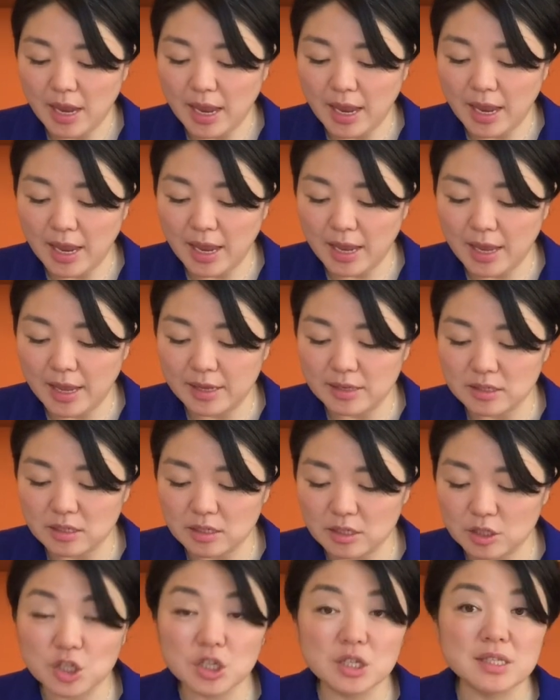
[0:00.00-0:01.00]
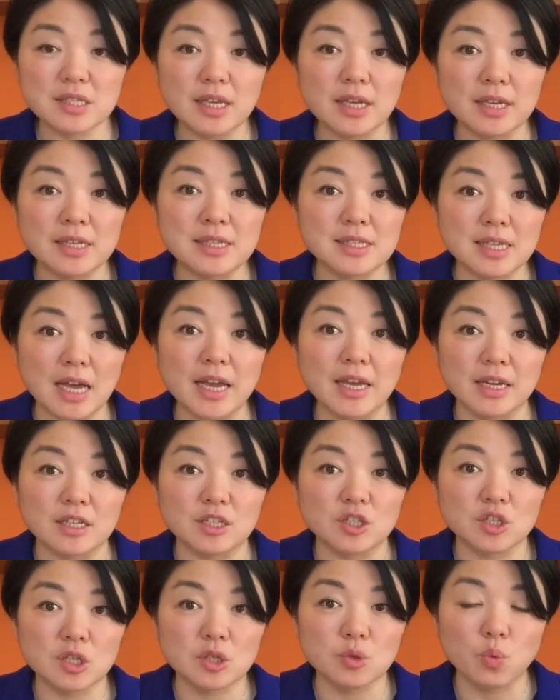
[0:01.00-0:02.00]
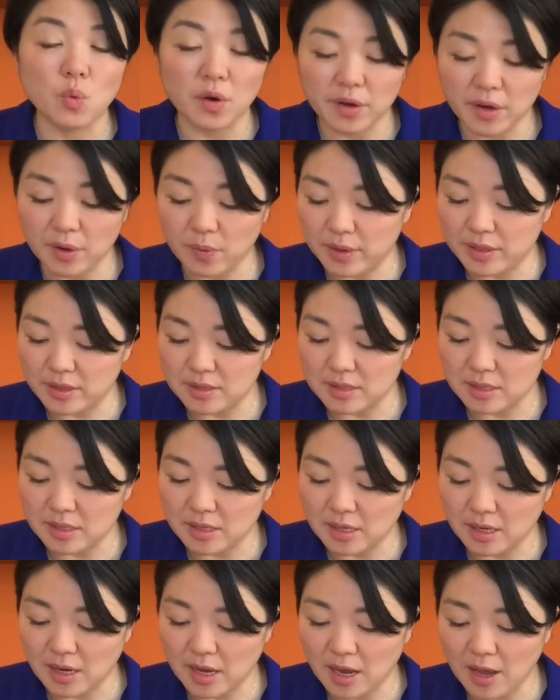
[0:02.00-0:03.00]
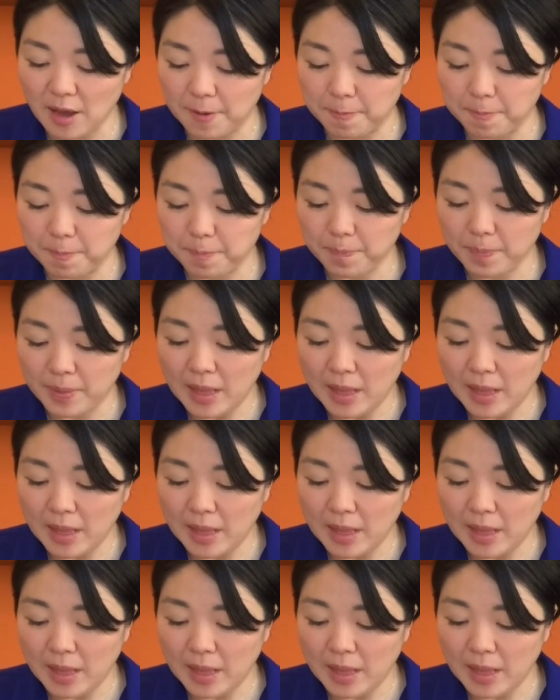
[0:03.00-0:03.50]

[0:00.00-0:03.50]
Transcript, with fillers: and she's excited. She's wondering when this is going to come.